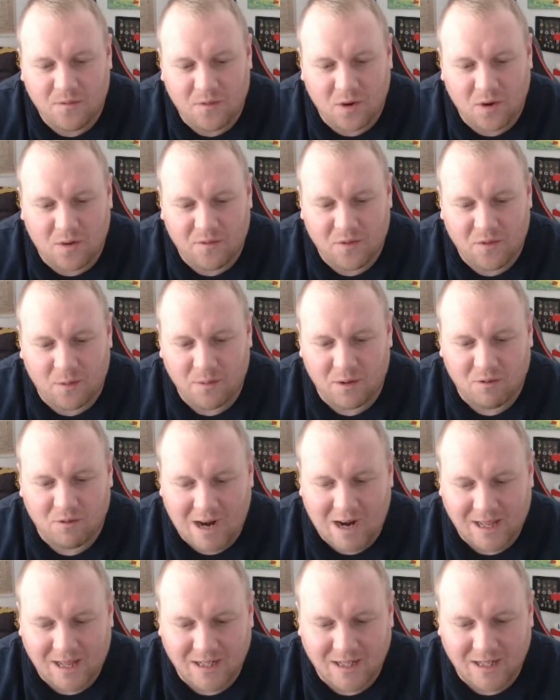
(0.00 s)
from the
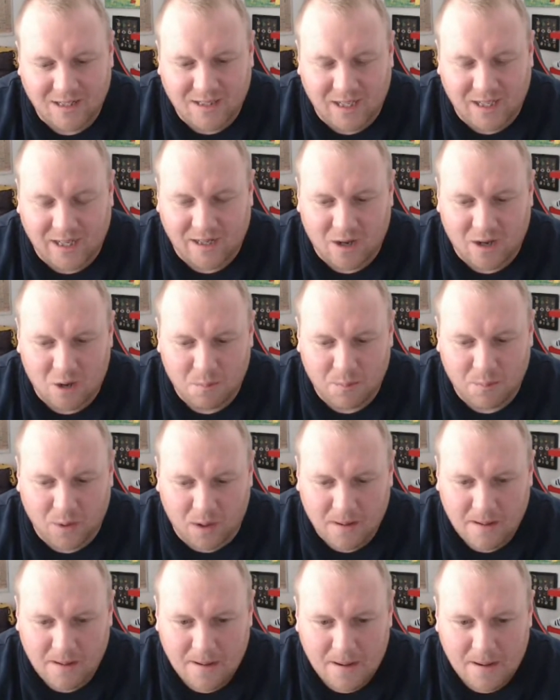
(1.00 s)
rally and Dino,
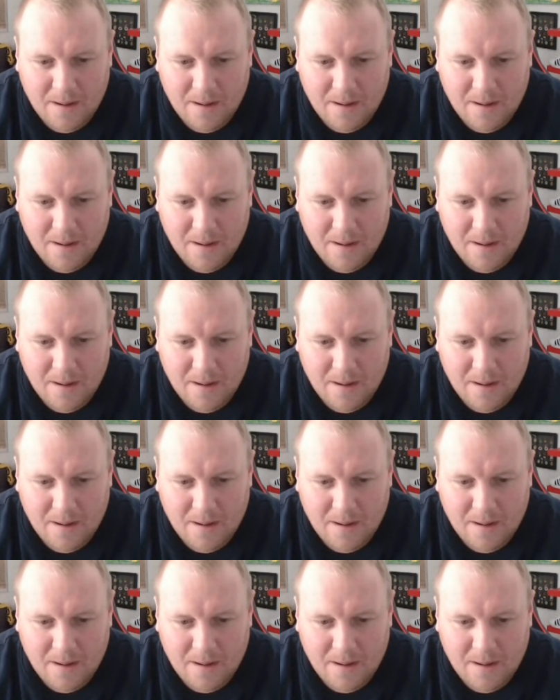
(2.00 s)
but